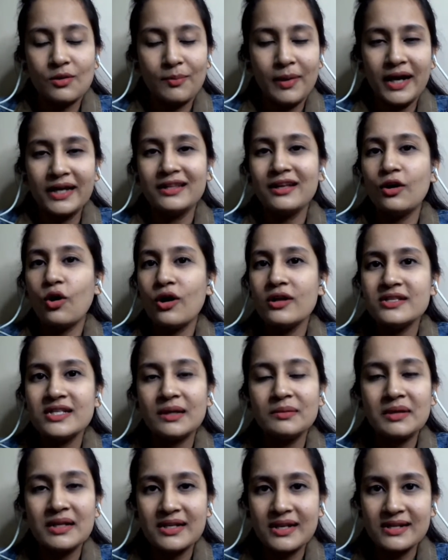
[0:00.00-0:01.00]
By the
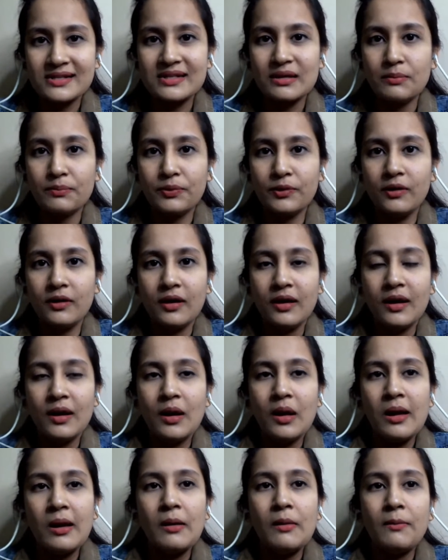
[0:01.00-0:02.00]
concept, it is simple,
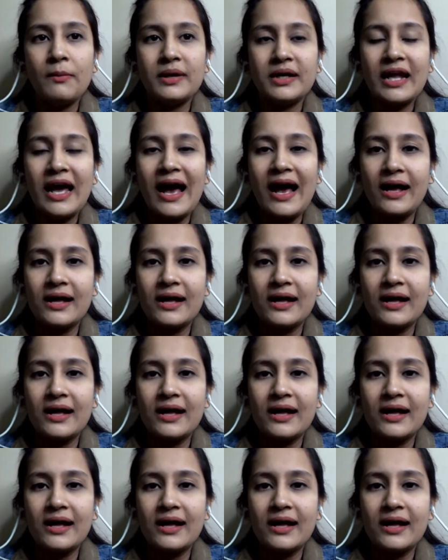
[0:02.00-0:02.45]
but